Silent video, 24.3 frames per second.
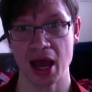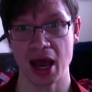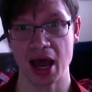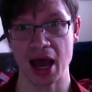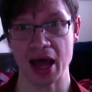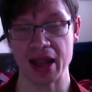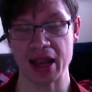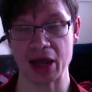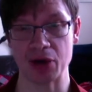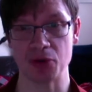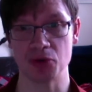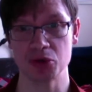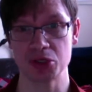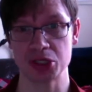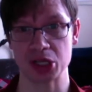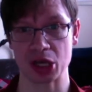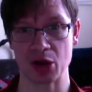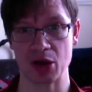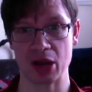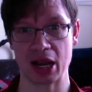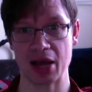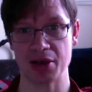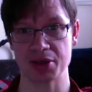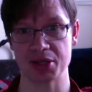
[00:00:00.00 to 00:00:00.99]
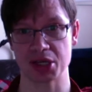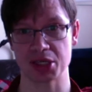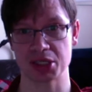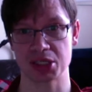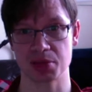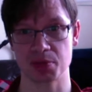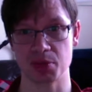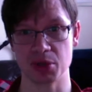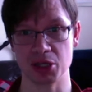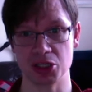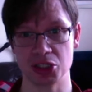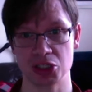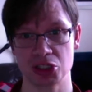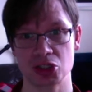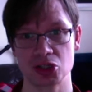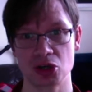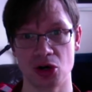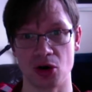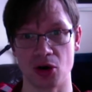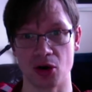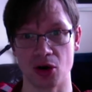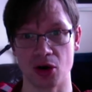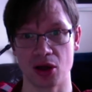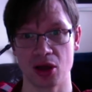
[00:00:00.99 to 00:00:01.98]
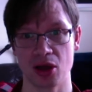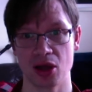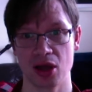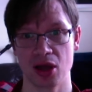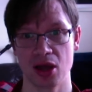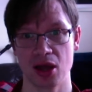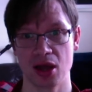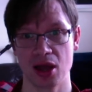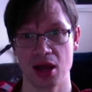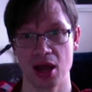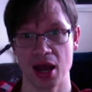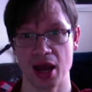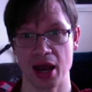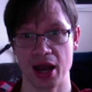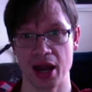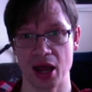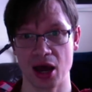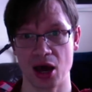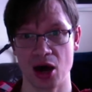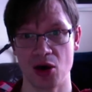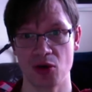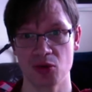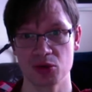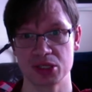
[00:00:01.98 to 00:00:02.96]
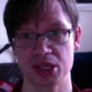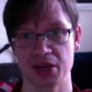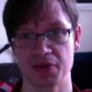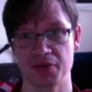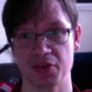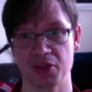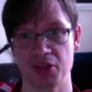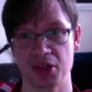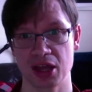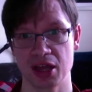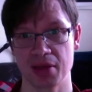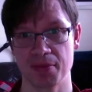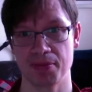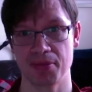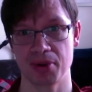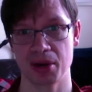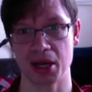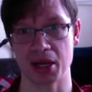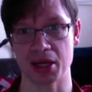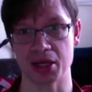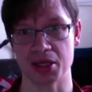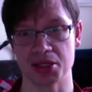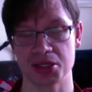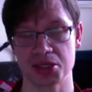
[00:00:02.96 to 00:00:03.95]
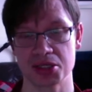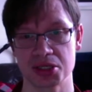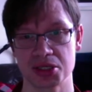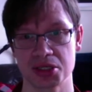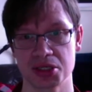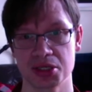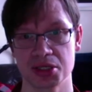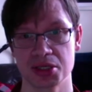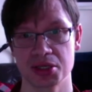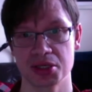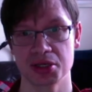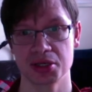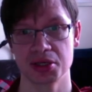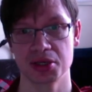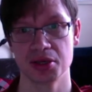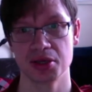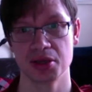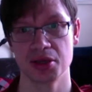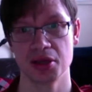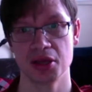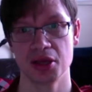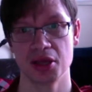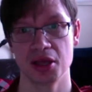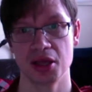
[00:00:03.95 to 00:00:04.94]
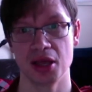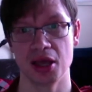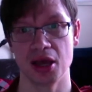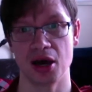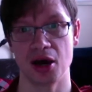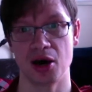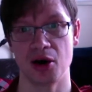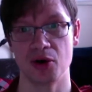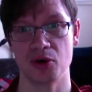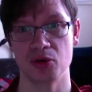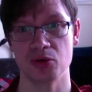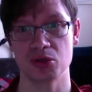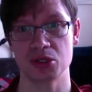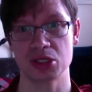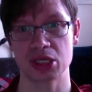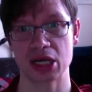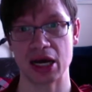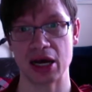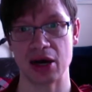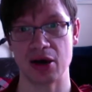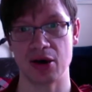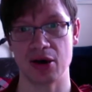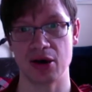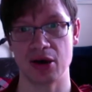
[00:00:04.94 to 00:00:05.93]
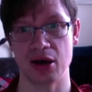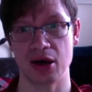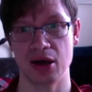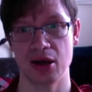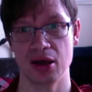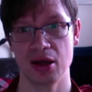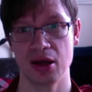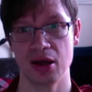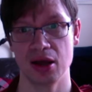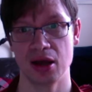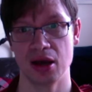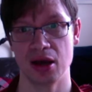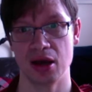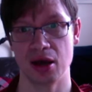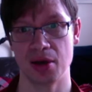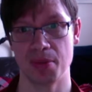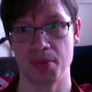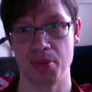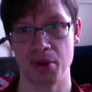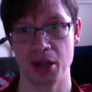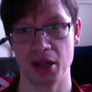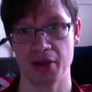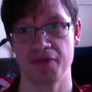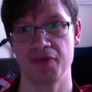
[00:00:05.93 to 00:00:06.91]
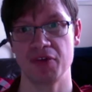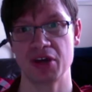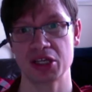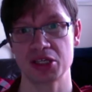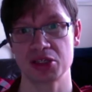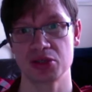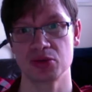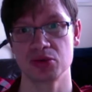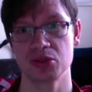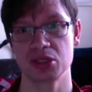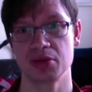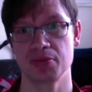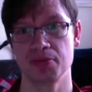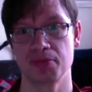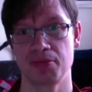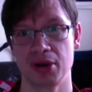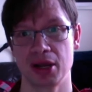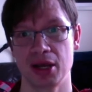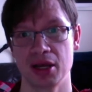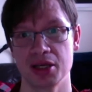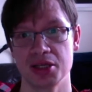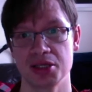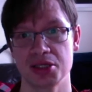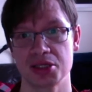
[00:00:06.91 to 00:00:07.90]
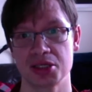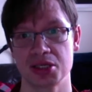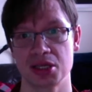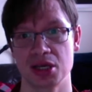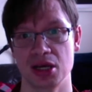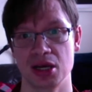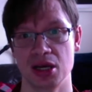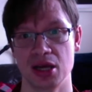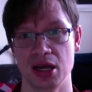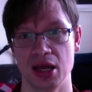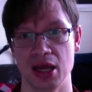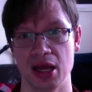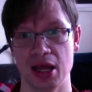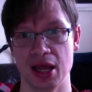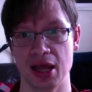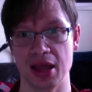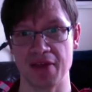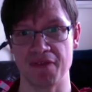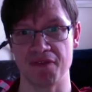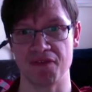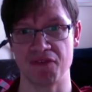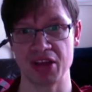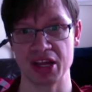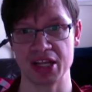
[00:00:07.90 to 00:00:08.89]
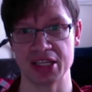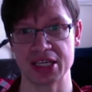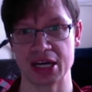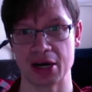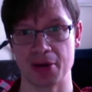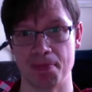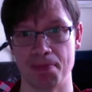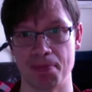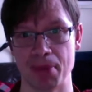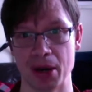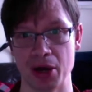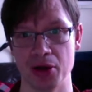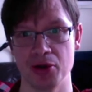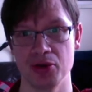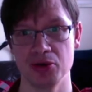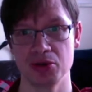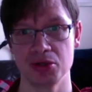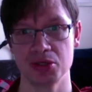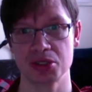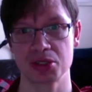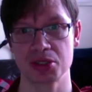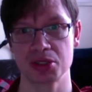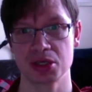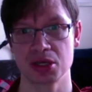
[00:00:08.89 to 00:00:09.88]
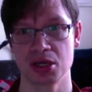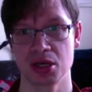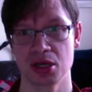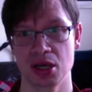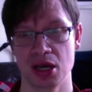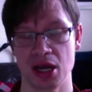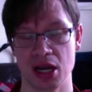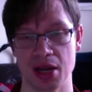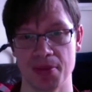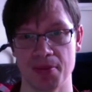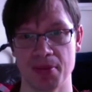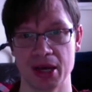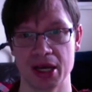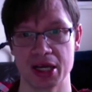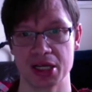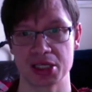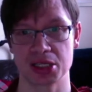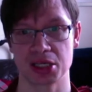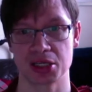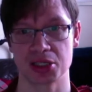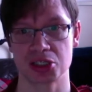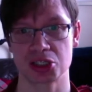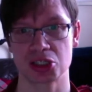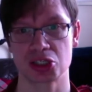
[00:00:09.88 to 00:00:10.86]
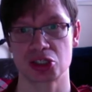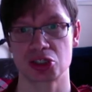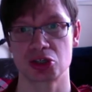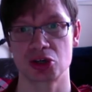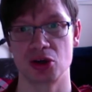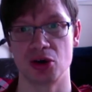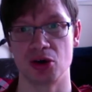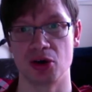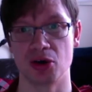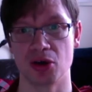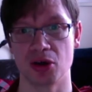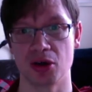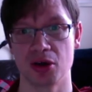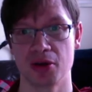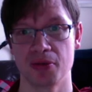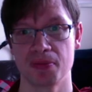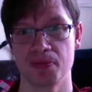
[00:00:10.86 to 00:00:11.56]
And that also allows us to be strong, and it holds everything in place. It holds our blood vessels in place, it feeds our bones, and it makes us strong.